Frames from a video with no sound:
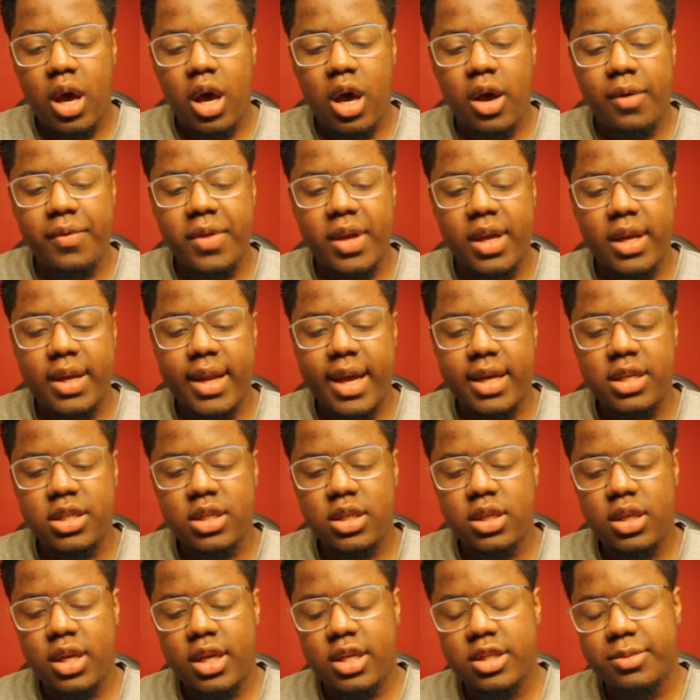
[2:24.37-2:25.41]
of the
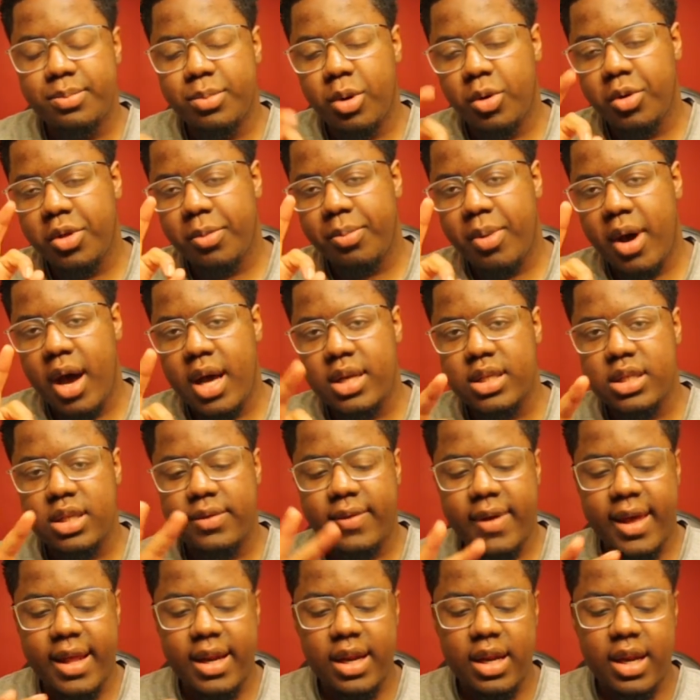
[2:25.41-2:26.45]
connection is both a
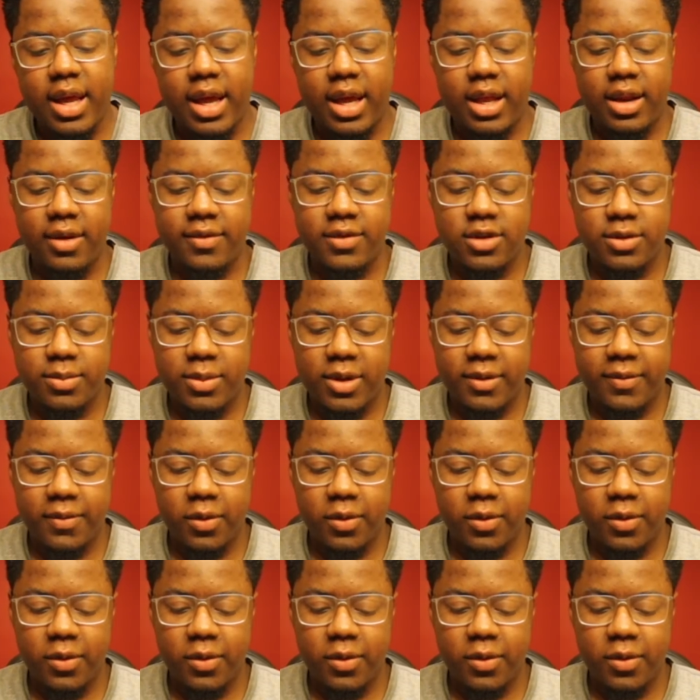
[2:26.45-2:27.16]
positive and a negative to me.